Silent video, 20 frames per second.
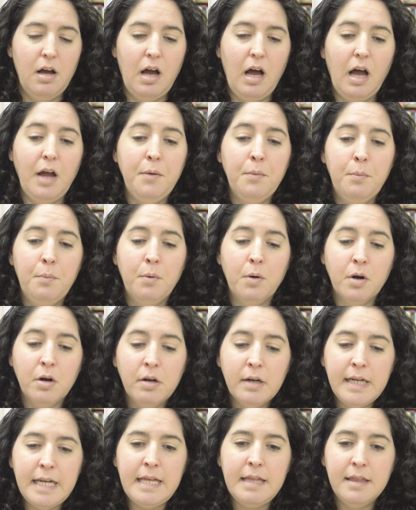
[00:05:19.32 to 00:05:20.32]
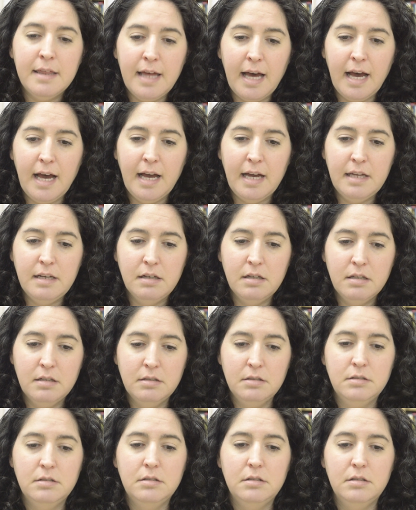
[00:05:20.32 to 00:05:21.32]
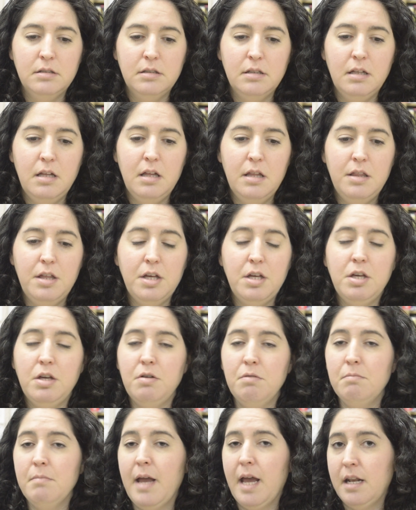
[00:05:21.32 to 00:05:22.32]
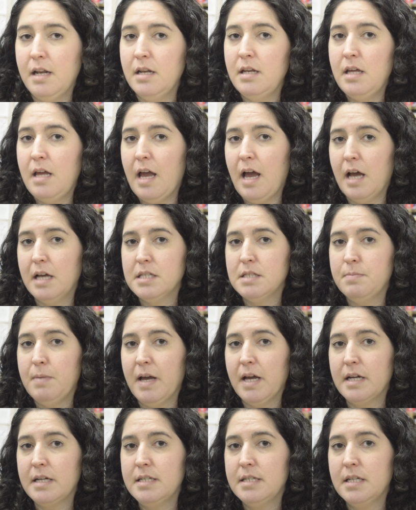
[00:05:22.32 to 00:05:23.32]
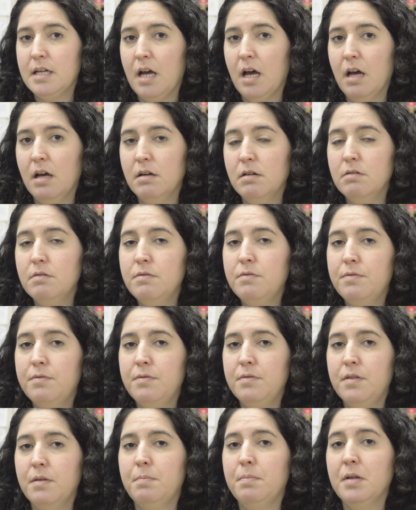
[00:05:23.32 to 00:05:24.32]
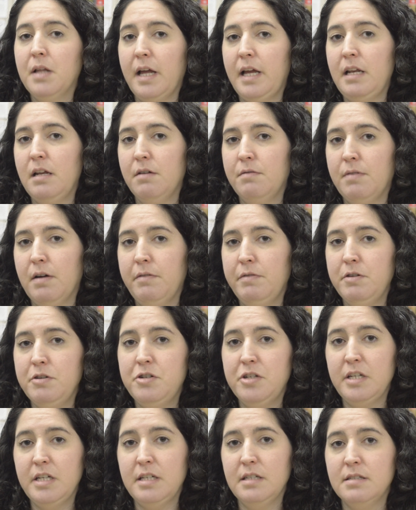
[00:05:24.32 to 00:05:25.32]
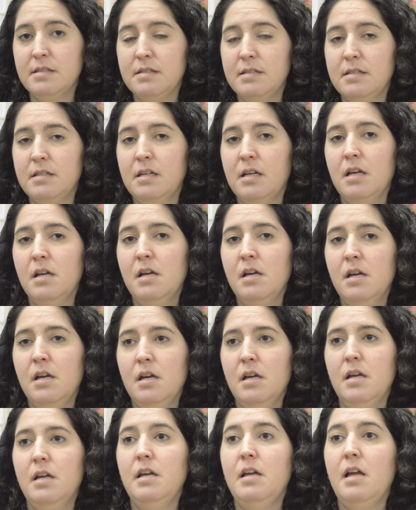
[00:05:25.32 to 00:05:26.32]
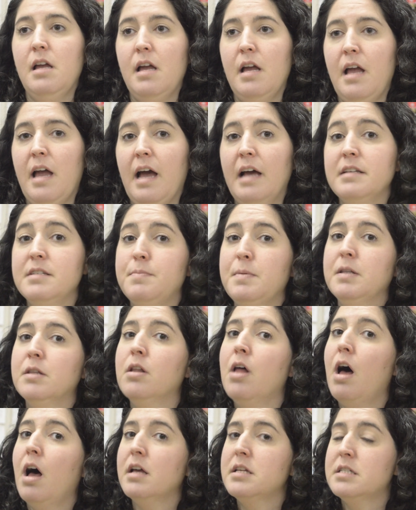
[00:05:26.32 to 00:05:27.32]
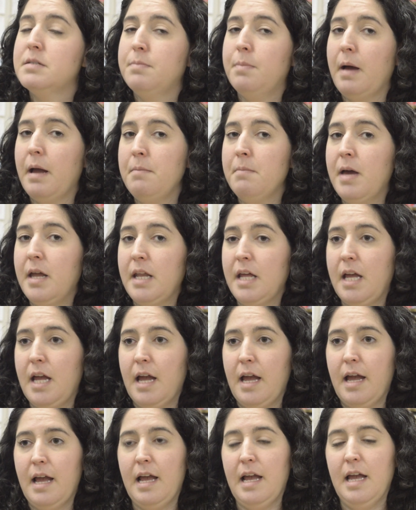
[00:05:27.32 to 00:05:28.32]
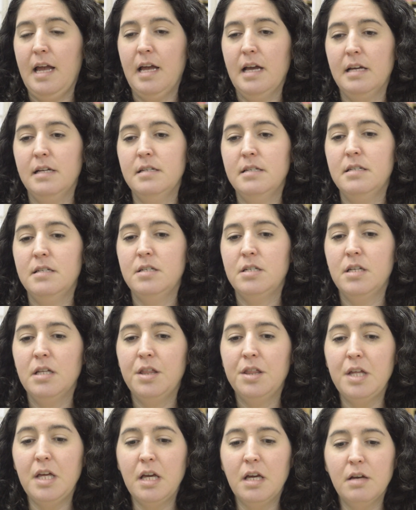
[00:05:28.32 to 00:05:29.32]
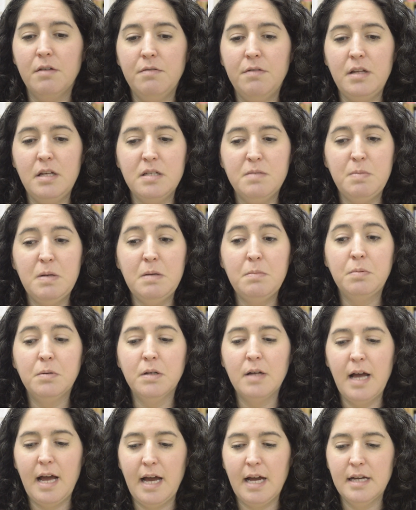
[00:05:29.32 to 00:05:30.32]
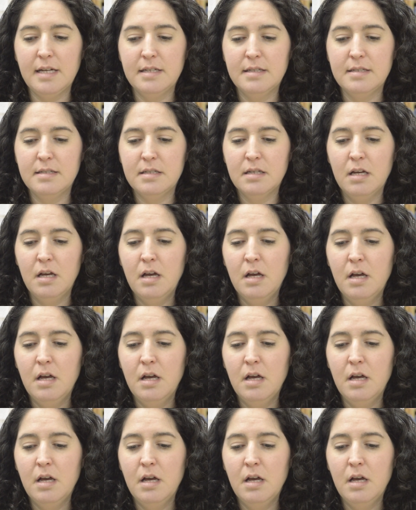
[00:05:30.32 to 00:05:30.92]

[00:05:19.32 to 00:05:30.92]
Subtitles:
I worry that the humanity aspect of the plight of refugees has been lost by many. And to think of these people as